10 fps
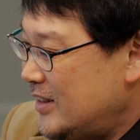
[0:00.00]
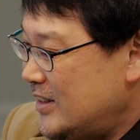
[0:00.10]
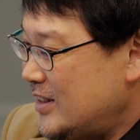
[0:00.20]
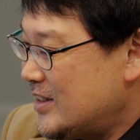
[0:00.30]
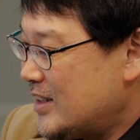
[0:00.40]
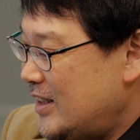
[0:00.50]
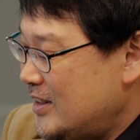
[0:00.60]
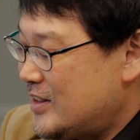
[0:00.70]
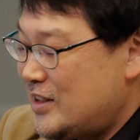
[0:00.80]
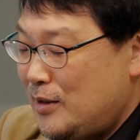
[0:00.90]
this is
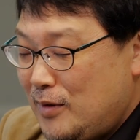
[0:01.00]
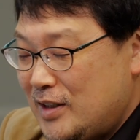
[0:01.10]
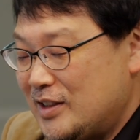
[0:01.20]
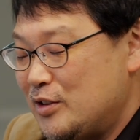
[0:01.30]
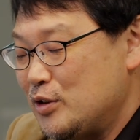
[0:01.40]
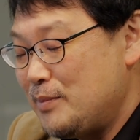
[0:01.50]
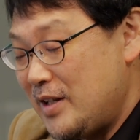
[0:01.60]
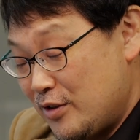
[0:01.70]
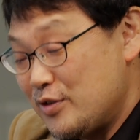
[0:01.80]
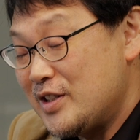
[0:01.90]
kind of similar to
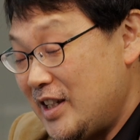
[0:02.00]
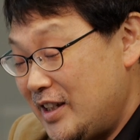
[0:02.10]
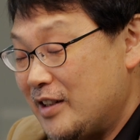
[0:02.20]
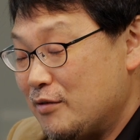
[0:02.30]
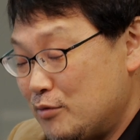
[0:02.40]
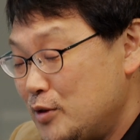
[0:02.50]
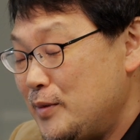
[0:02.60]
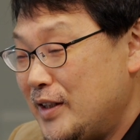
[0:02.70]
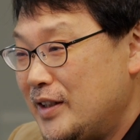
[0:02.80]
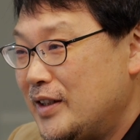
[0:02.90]
method chaining in
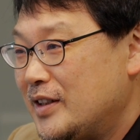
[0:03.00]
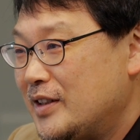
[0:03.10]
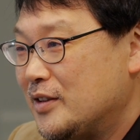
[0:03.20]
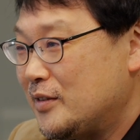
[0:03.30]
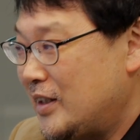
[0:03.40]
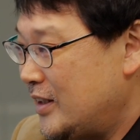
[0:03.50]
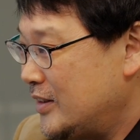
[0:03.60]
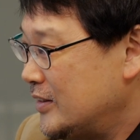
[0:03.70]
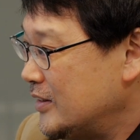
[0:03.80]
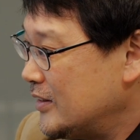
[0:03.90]
Ruby. So that